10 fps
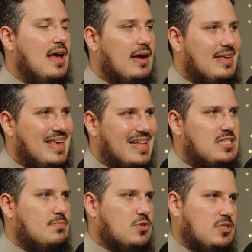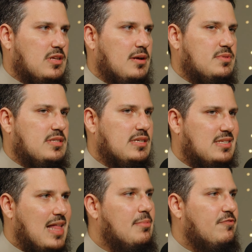against Muslims, the
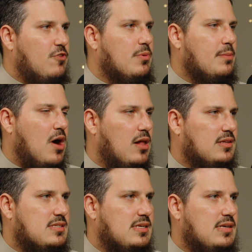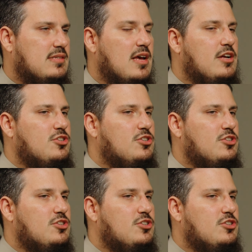Islamophobic policies,